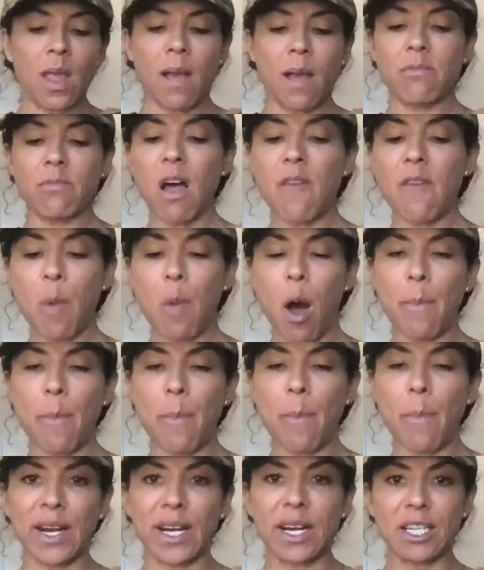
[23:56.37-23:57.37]
Love
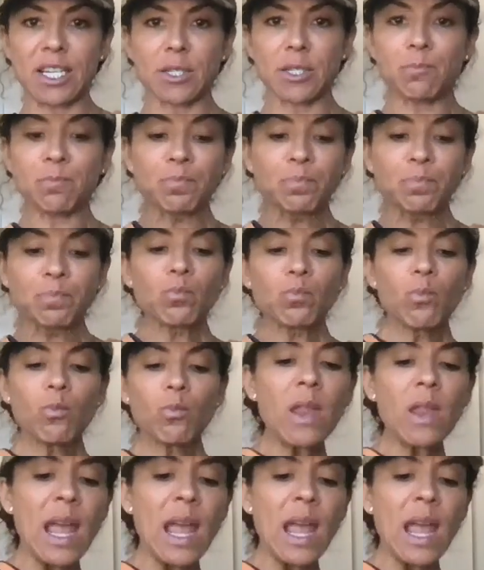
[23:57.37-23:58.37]
pomegranates.
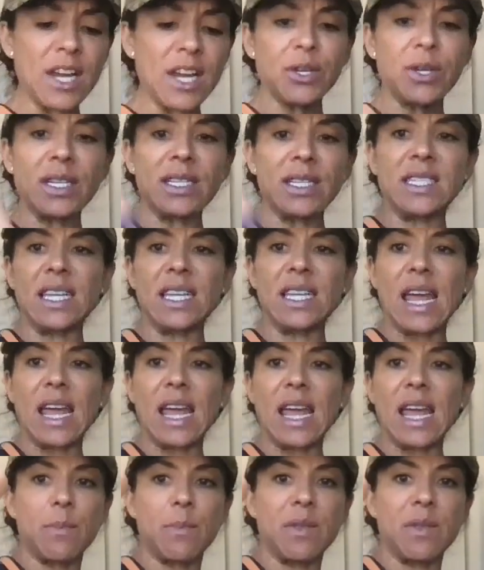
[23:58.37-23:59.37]
And as you can see, I
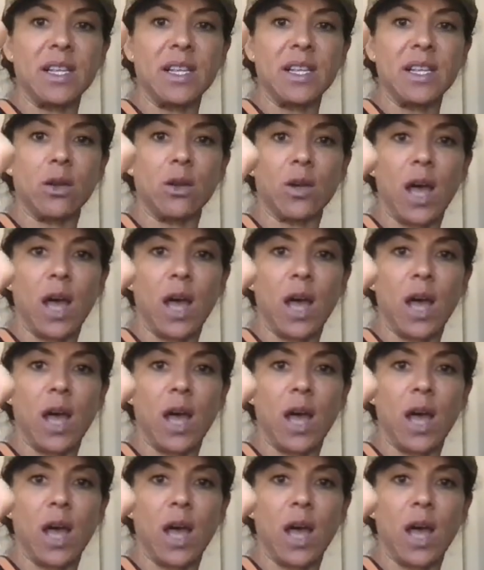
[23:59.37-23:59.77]
get them in this little